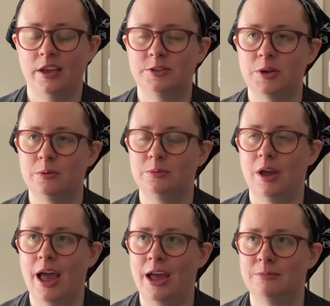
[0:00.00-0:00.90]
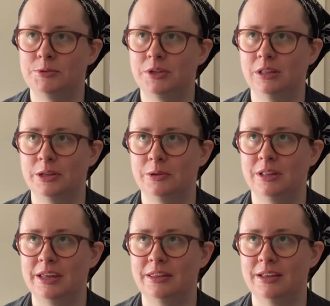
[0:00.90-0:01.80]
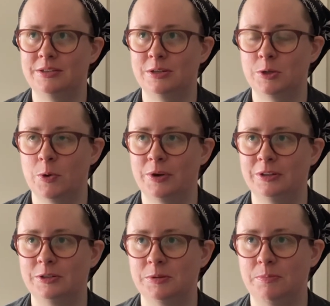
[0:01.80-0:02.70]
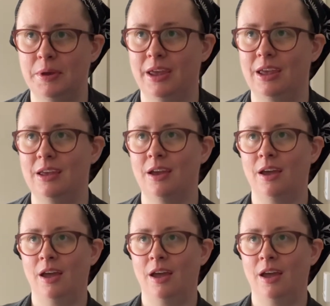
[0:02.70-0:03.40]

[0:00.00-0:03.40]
So, absolutely, this is going to be